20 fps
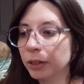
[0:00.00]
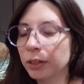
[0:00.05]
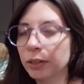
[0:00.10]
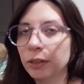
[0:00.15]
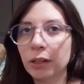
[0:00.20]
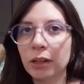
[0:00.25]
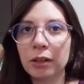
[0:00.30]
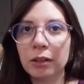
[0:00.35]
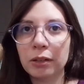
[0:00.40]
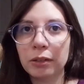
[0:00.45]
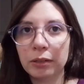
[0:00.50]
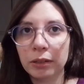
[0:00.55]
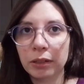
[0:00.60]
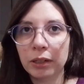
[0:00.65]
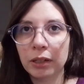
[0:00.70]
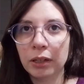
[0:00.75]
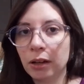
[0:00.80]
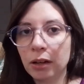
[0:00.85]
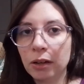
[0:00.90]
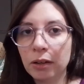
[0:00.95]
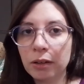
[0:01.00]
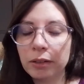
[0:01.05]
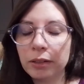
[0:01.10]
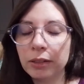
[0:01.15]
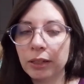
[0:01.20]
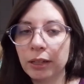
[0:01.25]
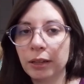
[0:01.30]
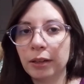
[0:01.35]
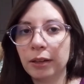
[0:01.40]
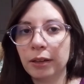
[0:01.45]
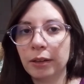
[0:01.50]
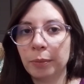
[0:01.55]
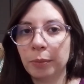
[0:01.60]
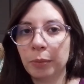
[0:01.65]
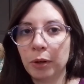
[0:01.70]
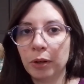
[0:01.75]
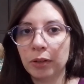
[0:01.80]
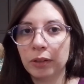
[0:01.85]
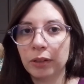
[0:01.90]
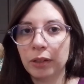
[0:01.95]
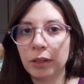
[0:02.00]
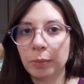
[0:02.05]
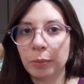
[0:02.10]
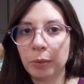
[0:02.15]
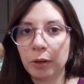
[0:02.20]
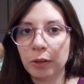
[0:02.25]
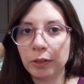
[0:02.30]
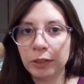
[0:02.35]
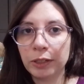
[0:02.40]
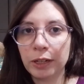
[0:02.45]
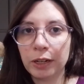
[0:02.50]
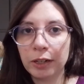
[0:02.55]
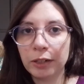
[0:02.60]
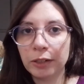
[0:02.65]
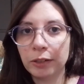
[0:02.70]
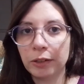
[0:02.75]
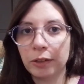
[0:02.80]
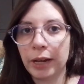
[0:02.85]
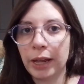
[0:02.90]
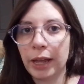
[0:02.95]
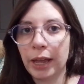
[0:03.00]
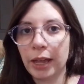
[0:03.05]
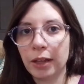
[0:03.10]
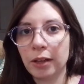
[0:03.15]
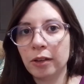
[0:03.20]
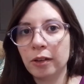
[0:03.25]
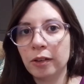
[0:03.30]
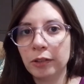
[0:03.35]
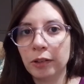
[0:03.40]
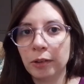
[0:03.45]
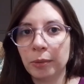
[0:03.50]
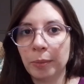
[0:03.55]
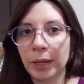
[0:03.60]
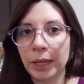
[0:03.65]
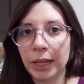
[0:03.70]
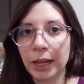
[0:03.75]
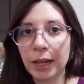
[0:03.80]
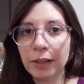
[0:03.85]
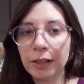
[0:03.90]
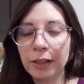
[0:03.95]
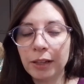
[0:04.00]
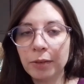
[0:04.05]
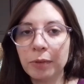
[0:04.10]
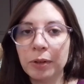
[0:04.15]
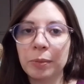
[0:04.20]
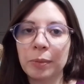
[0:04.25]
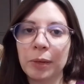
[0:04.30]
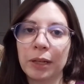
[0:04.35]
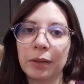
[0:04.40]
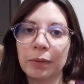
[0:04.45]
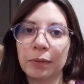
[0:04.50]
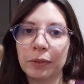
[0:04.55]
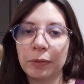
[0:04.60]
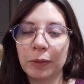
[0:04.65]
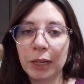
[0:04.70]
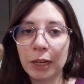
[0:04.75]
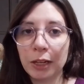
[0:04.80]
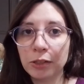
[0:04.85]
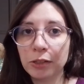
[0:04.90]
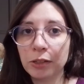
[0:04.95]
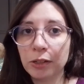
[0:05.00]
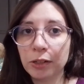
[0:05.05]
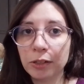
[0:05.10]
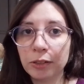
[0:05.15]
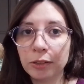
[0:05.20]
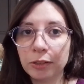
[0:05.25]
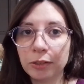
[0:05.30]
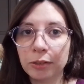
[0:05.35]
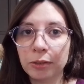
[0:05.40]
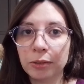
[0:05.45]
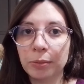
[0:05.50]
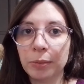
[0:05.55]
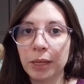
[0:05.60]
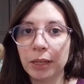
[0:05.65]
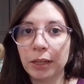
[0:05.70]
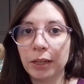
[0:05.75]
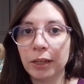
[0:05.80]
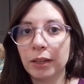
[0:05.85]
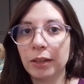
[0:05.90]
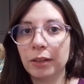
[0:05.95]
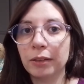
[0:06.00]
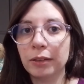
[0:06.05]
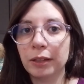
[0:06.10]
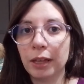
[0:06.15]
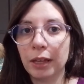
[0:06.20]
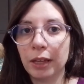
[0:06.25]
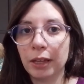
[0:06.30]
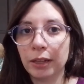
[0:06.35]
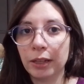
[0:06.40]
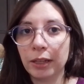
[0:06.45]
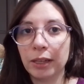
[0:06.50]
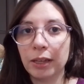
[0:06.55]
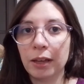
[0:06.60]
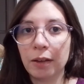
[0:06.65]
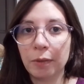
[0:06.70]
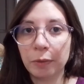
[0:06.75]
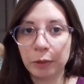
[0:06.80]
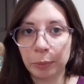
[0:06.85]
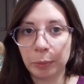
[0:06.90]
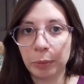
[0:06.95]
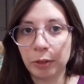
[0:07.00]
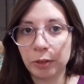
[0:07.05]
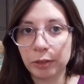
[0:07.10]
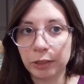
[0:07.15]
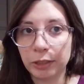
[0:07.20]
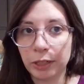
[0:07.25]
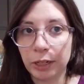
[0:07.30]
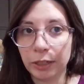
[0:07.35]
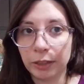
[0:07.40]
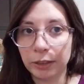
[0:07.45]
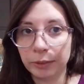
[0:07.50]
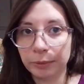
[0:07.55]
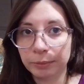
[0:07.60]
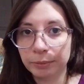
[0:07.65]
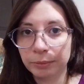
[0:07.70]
So all the postcards or angles of my island with my villagers to make it the idea of the postcard.